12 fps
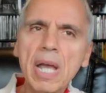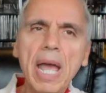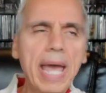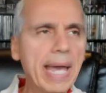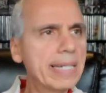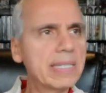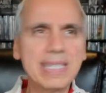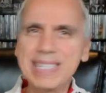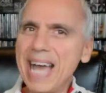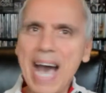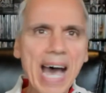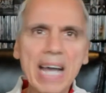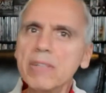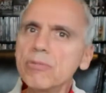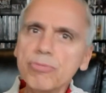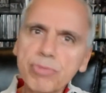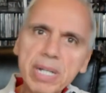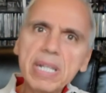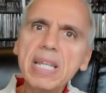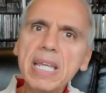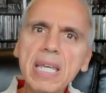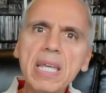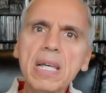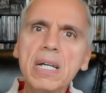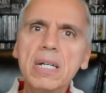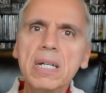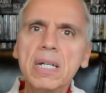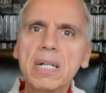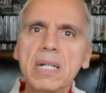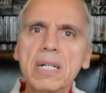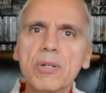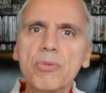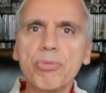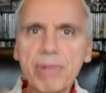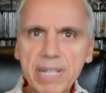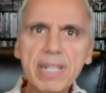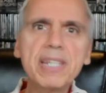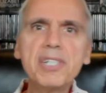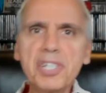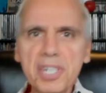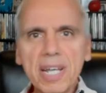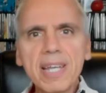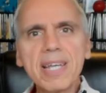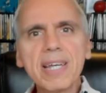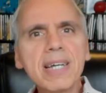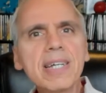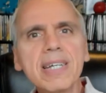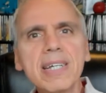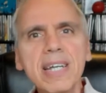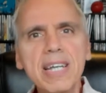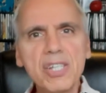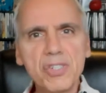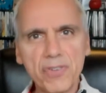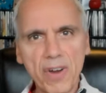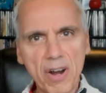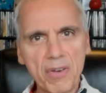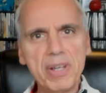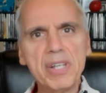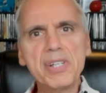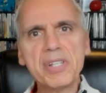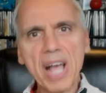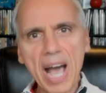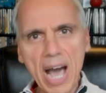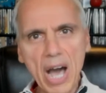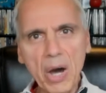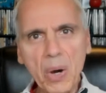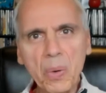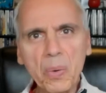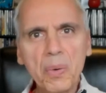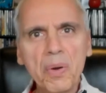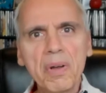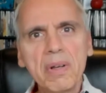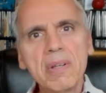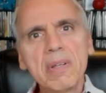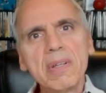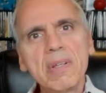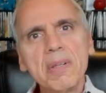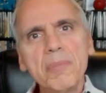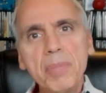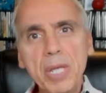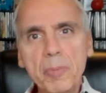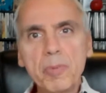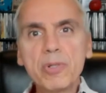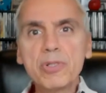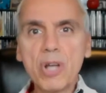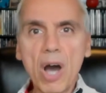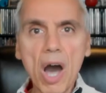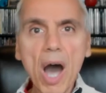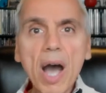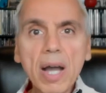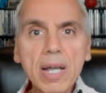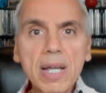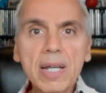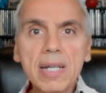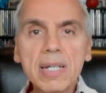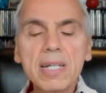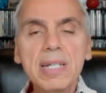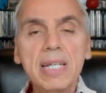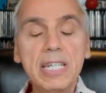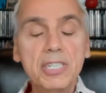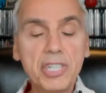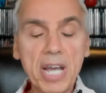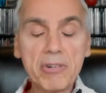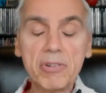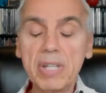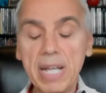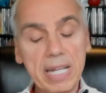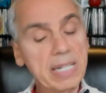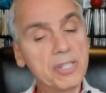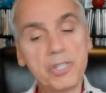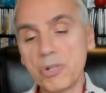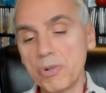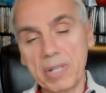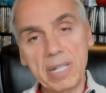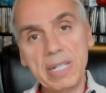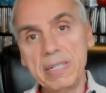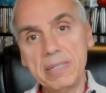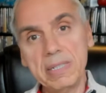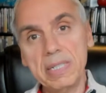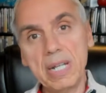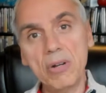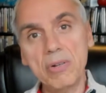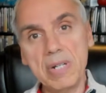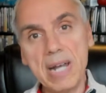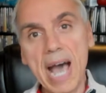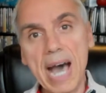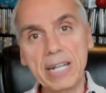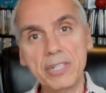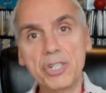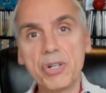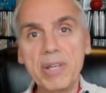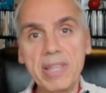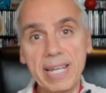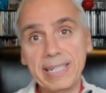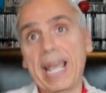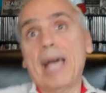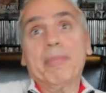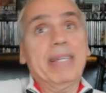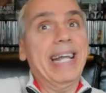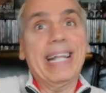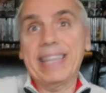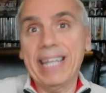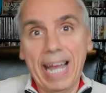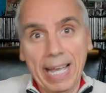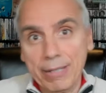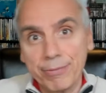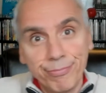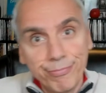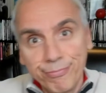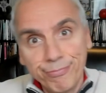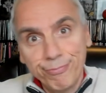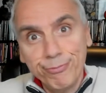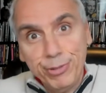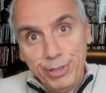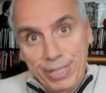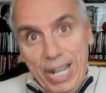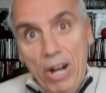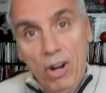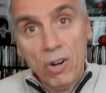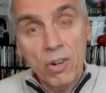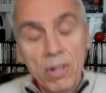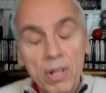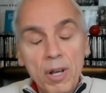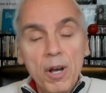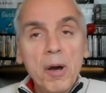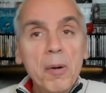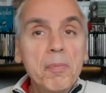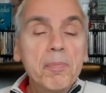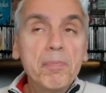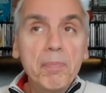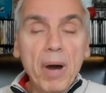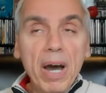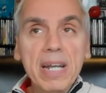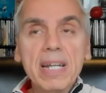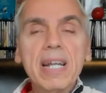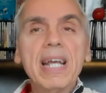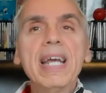It's not really realistic as far as how people talk in general, and certainly, not during that day. I mean, not that I was there, but